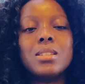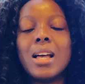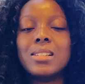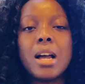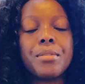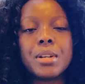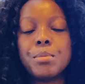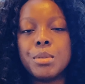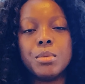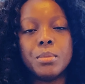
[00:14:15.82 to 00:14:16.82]
as African
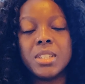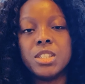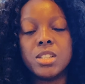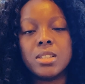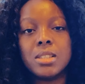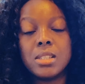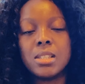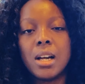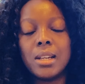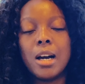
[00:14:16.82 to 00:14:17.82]
people, money just does
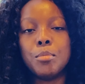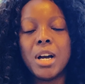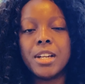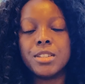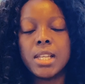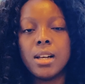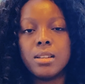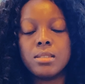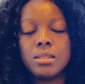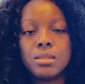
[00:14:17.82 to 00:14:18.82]
not not matter to
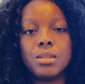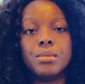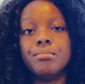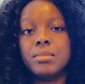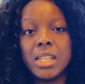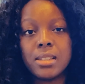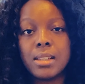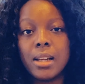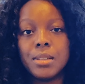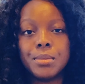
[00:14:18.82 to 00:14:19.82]
us. So that's
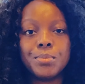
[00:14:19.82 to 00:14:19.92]
that.